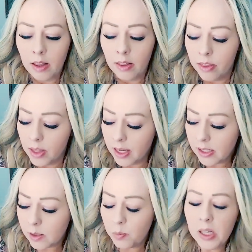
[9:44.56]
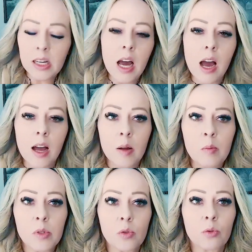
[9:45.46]
This
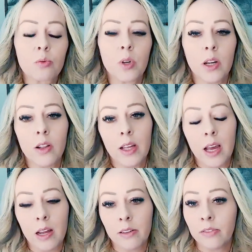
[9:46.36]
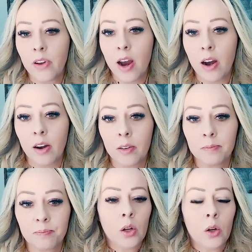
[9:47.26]
becomes really unfair.
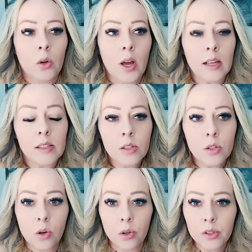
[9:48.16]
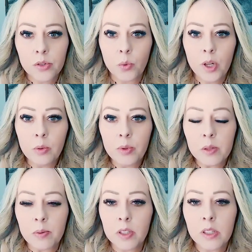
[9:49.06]
As adults, we are
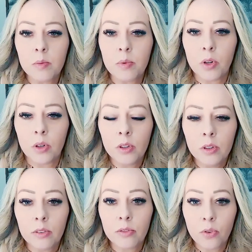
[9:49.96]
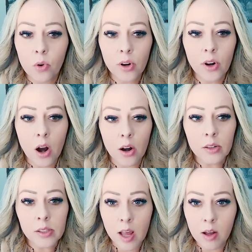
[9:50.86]
responsible for
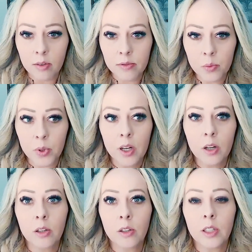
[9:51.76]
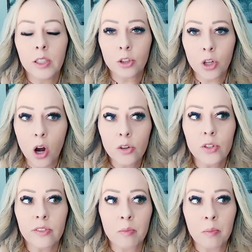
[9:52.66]
ourselves. We are in
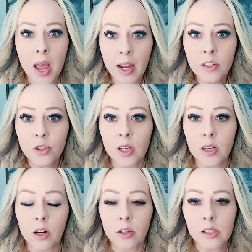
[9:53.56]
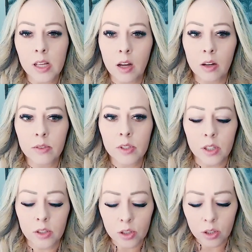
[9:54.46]
charge of managing ourselves.
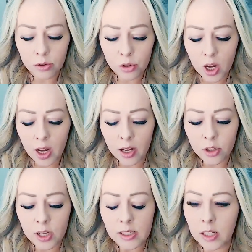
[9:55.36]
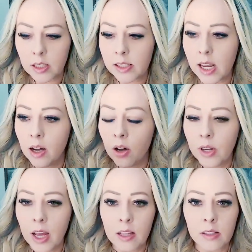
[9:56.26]
There's no judge that's going to say, oh,
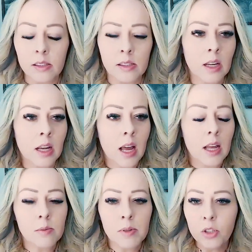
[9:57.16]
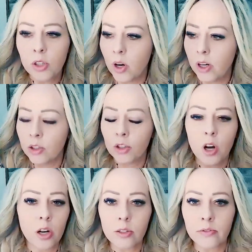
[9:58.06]
yes, husbands, you are in
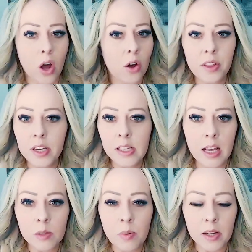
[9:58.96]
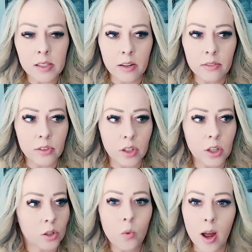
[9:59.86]
charge of all these aspects of
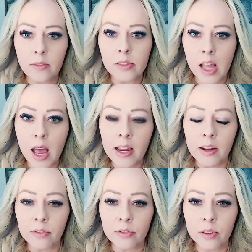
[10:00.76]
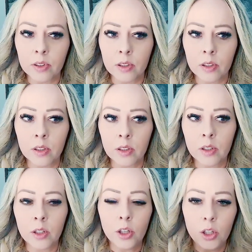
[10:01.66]
your wife's life.
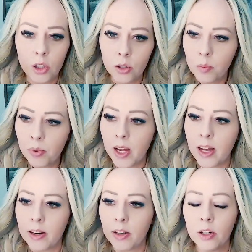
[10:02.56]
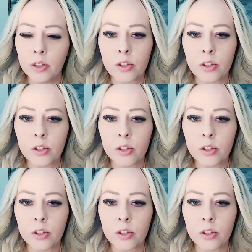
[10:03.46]
You plan her